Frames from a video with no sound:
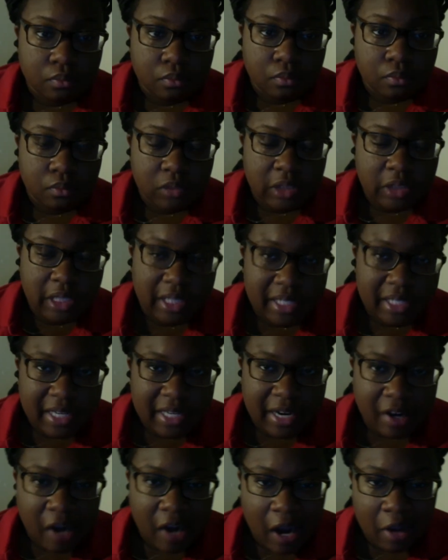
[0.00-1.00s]

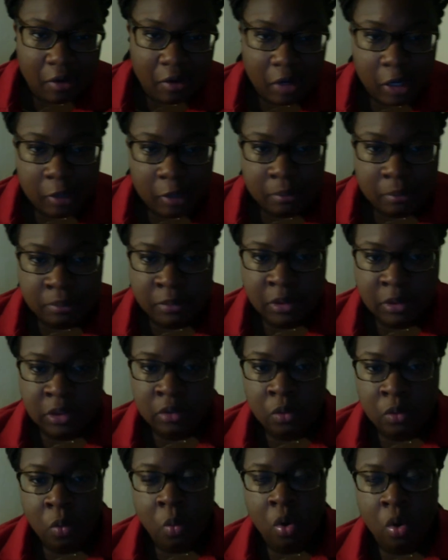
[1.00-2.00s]
Secondary outcomes
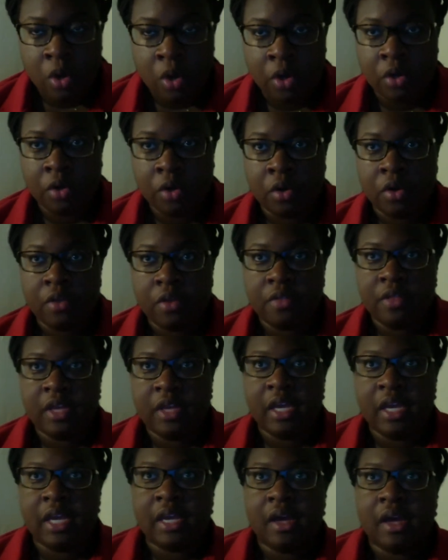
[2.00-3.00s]
were
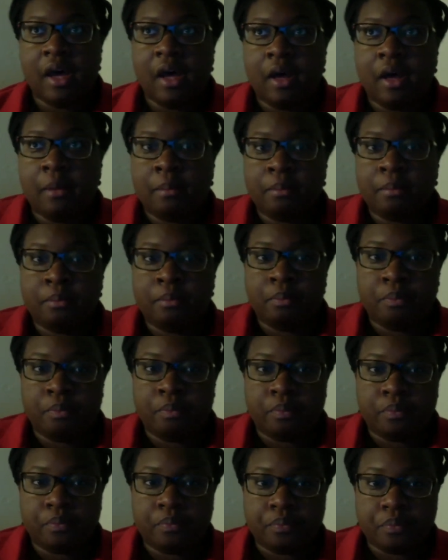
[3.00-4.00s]
the
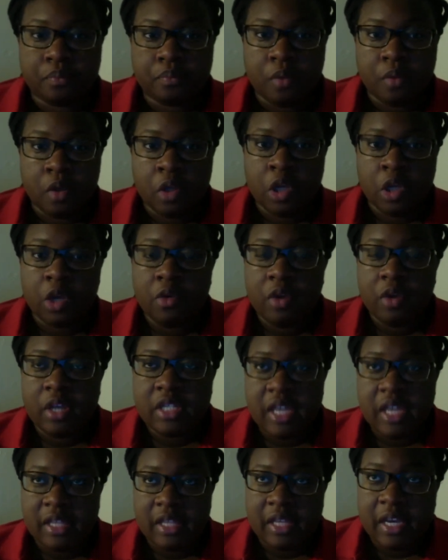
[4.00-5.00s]
cure rates
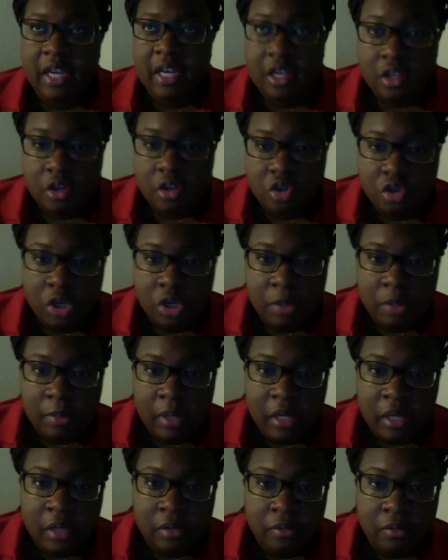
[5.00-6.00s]
at the end of the
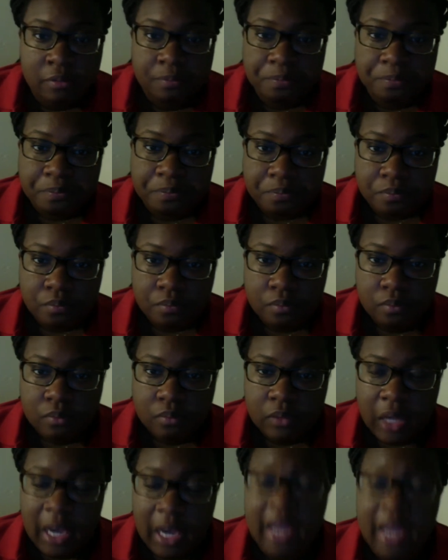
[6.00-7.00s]
treatment
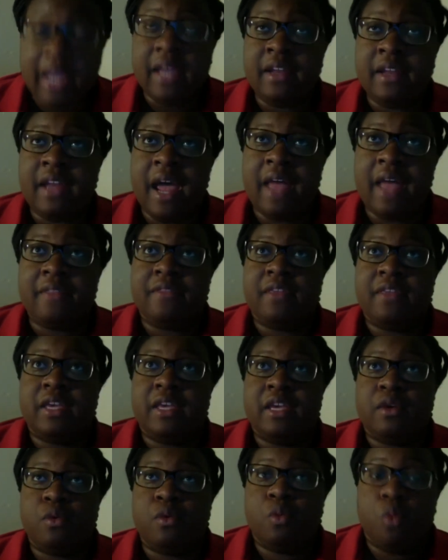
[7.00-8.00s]
and at
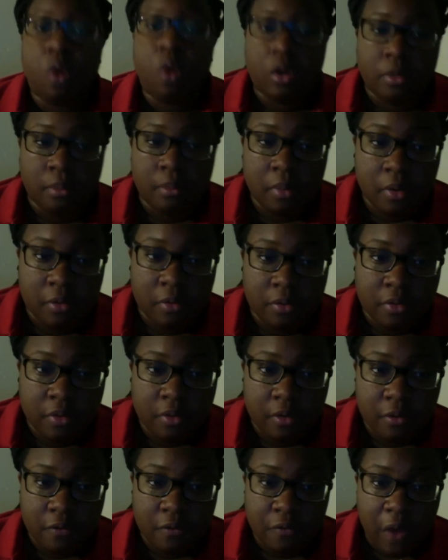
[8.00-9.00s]
the 1 month
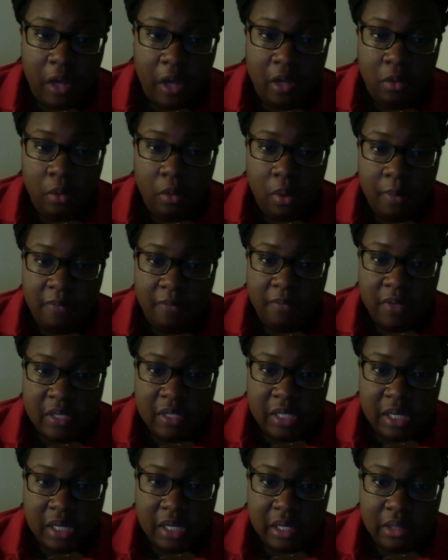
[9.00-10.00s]
follow-up
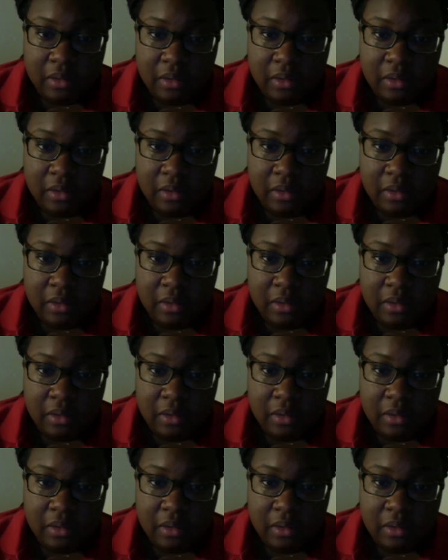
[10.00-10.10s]
visit.